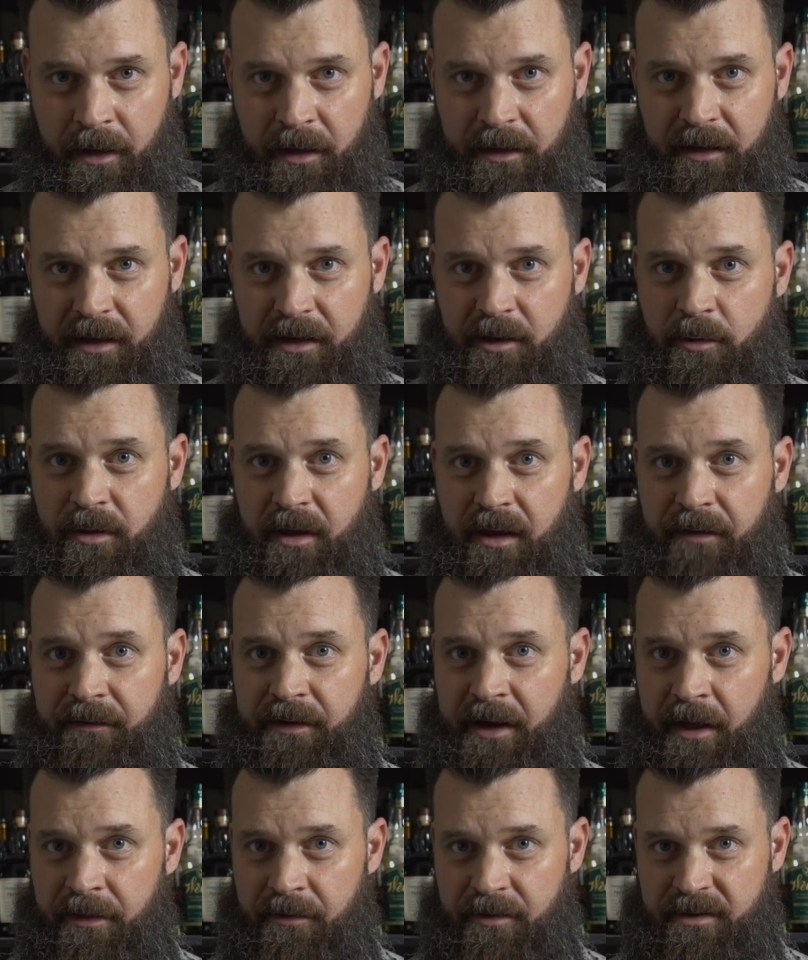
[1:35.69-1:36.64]
Can you think of
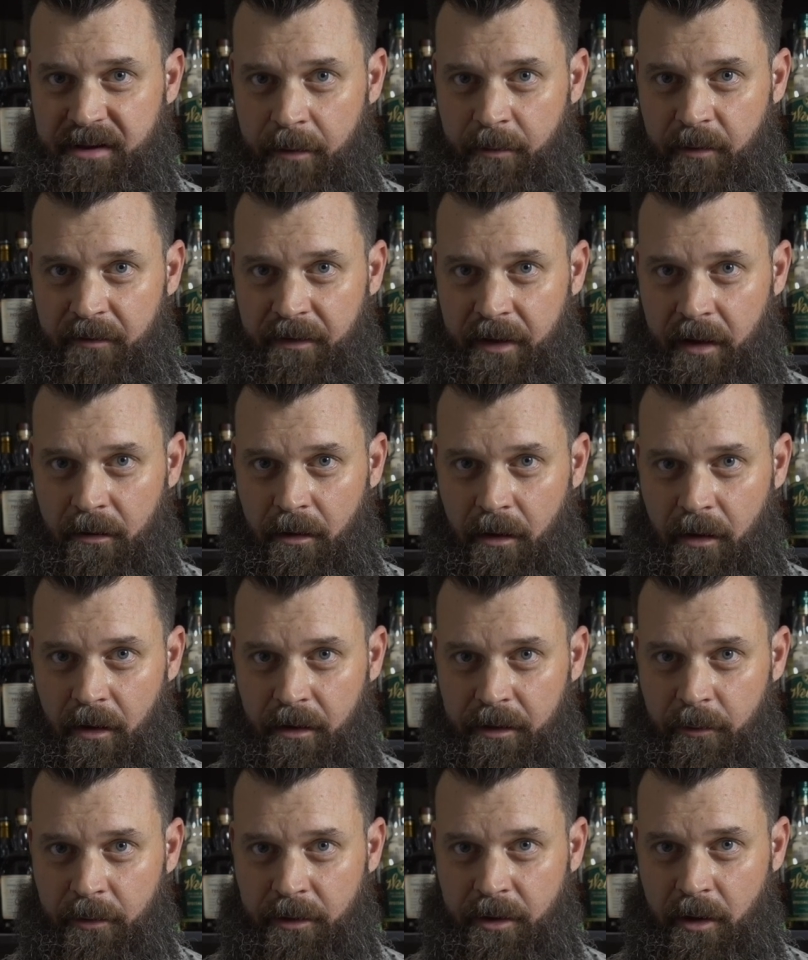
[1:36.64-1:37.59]
another type of alcohol
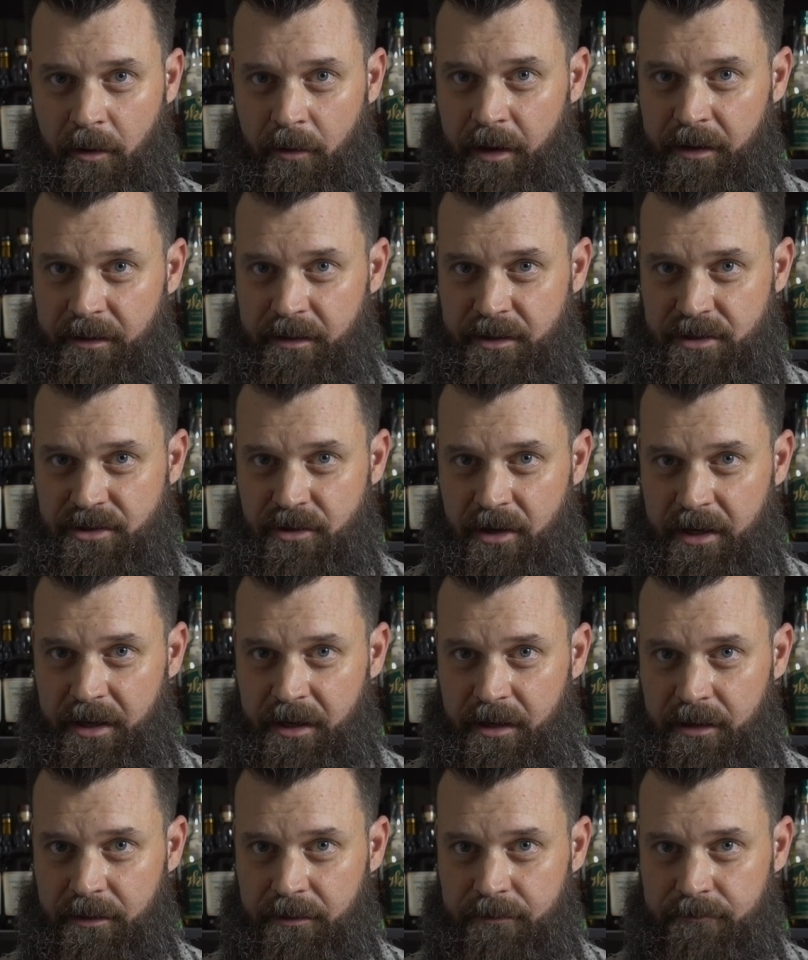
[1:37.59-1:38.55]
that would go great in this
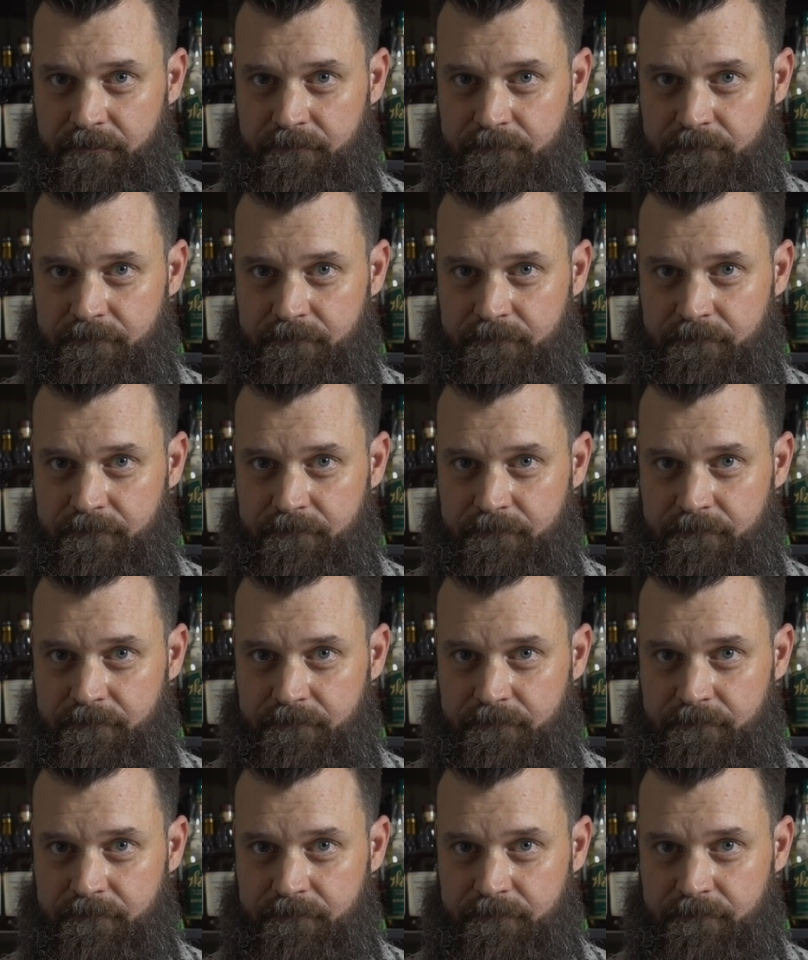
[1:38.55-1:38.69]
drink?